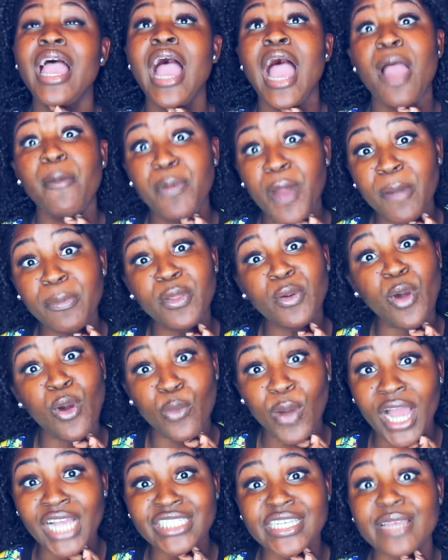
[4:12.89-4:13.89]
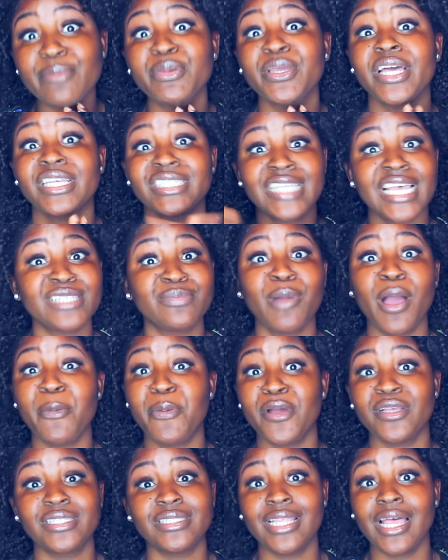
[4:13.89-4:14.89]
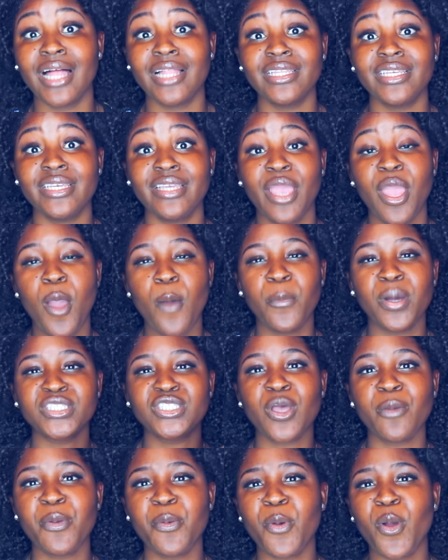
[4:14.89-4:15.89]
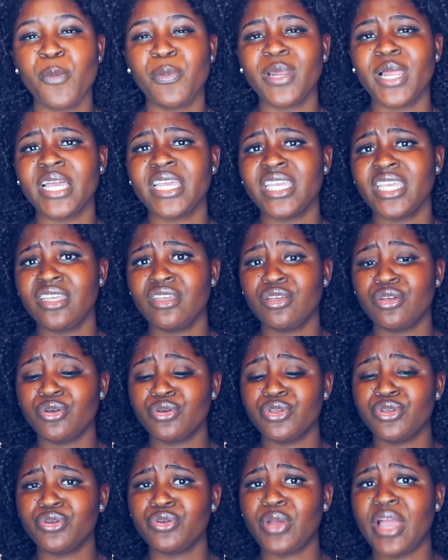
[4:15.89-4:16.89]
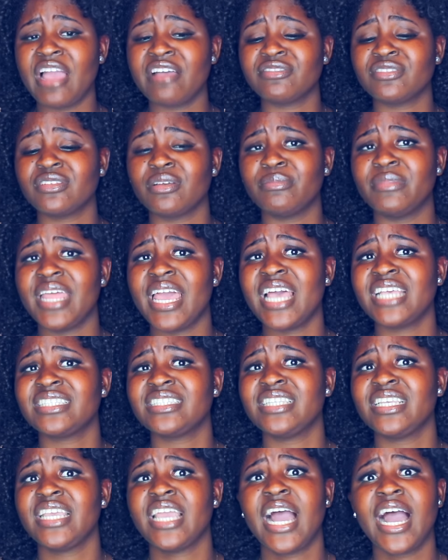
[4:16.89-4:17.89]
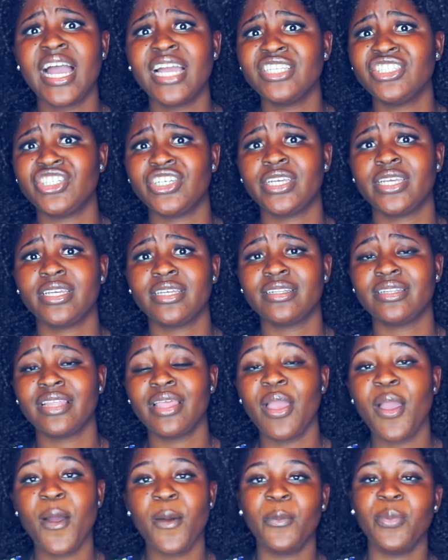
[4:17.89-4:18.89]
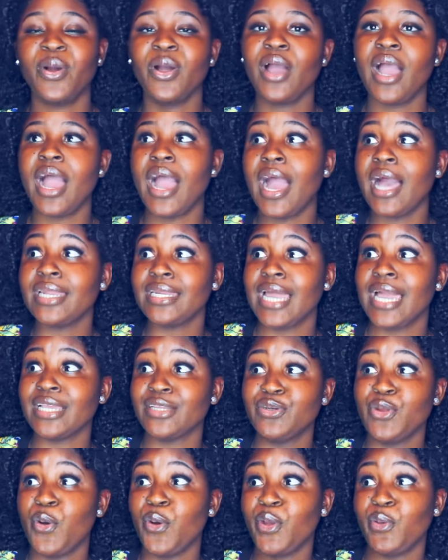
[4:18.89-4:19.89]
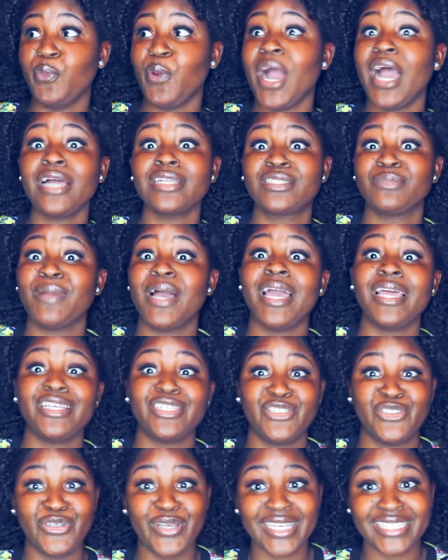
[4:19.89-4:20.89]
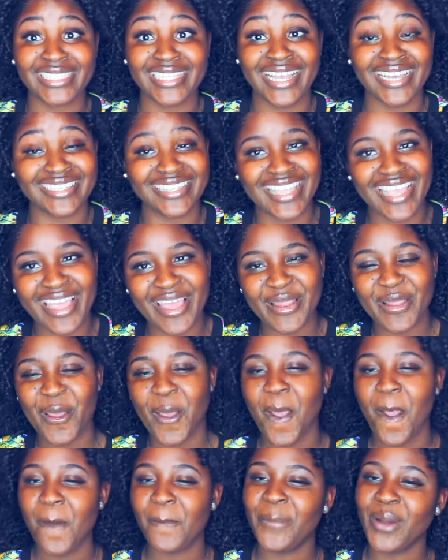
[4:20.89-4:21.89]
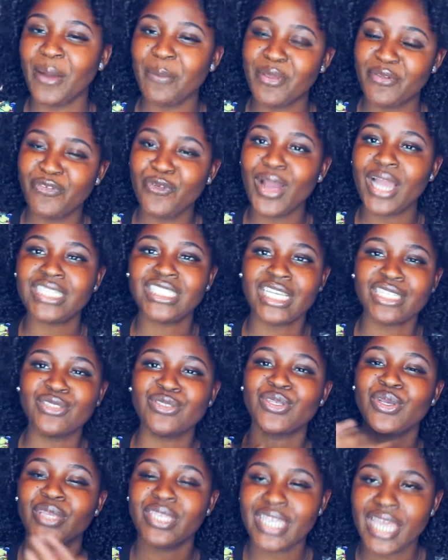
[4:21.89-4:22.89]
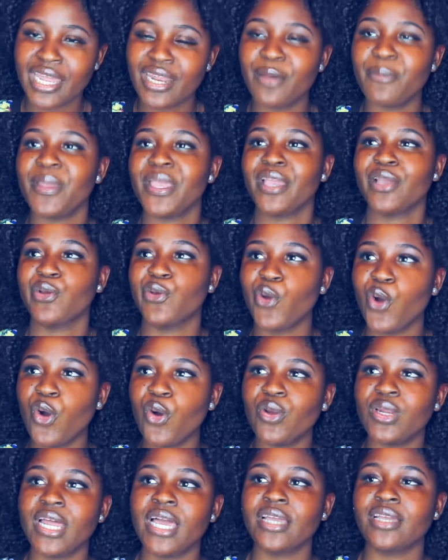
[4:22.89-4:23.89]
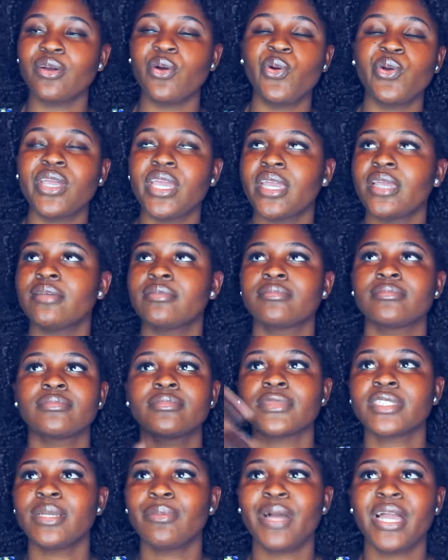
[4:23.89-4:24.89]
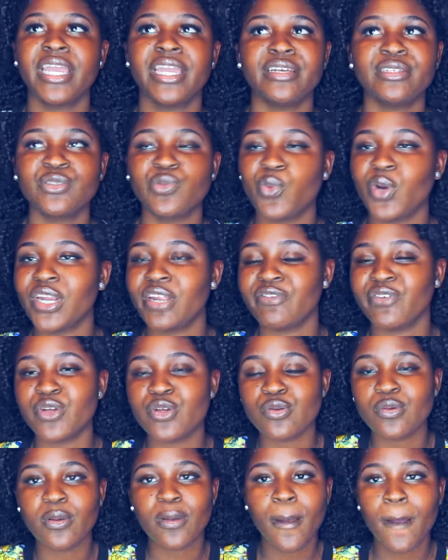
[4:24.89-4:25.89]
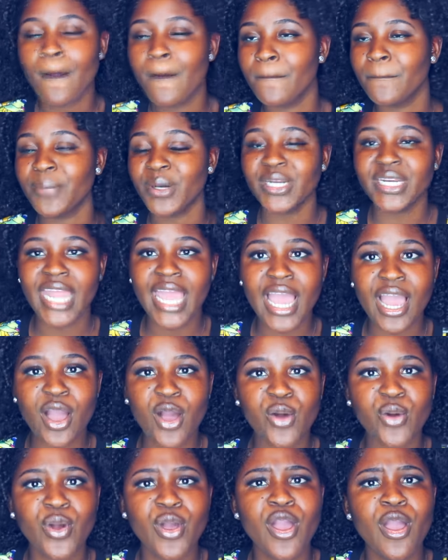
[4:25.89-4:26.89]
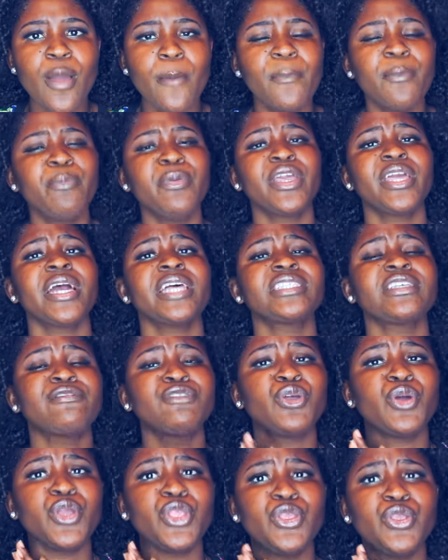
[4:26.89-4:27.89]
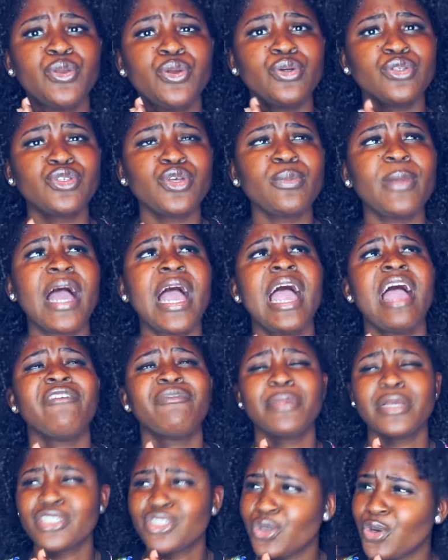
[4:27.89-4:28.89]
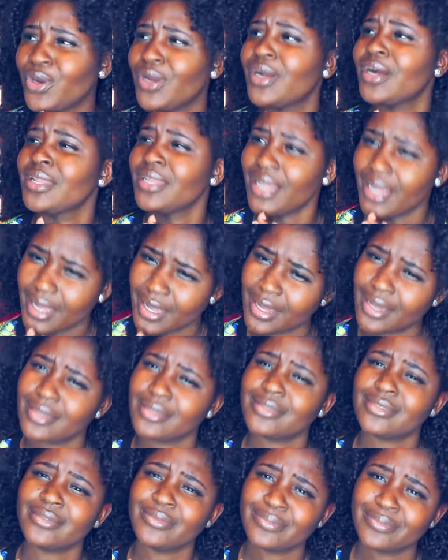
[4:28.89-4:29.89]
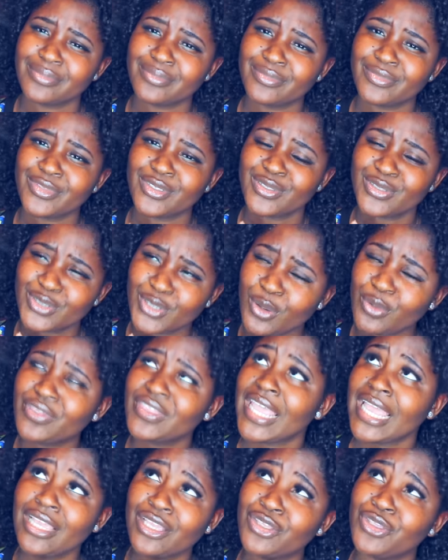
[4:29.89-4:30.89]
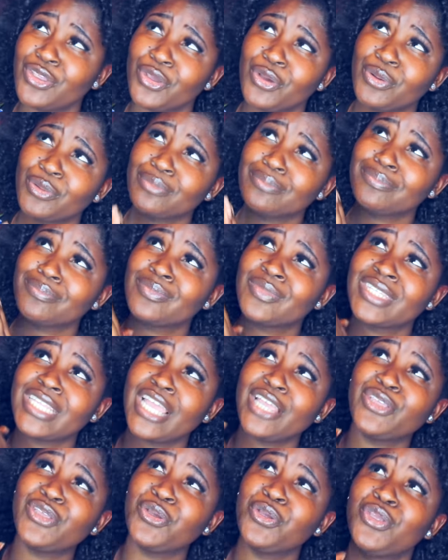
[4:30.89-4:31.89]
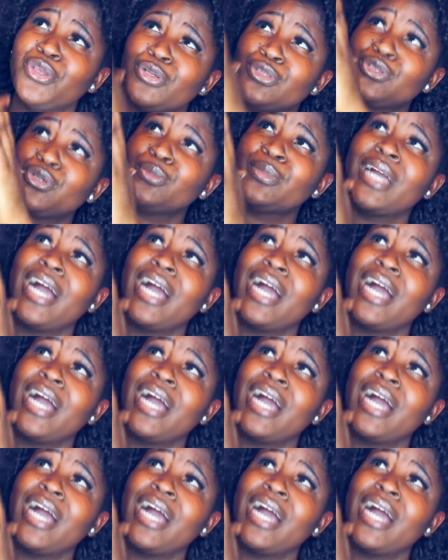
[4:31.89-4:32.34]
I probably won't watch it because that's my personality, but some people will be like, ew, you do have some nasty hygiene. But I like knowing why somebody is dressed like that. But before, I just need to get up and go, like, okay, my hair's whatever. But now, because of doing YouTube, I have matured a lot. So thank you. Thank you, YouTube